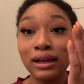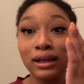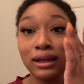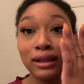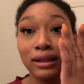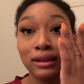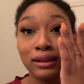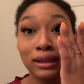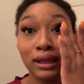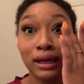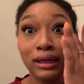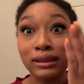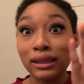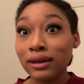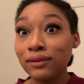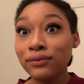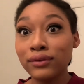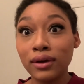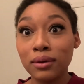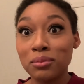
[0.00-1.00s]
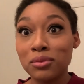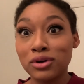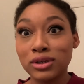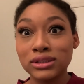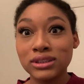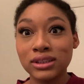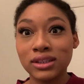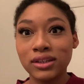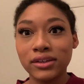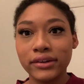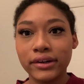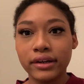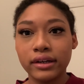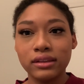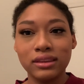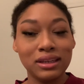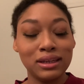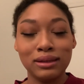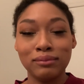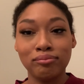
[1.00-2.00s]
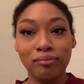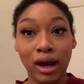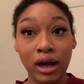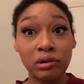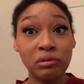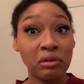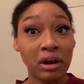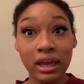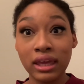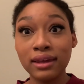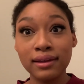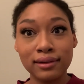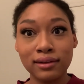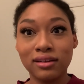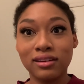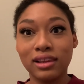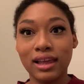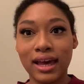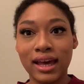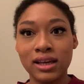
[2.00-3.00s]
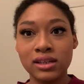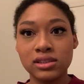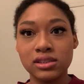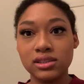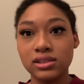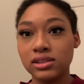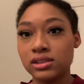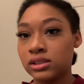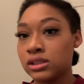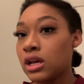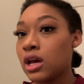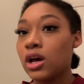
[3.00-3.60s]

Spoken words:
Like, they feel more secure than my regular lashes,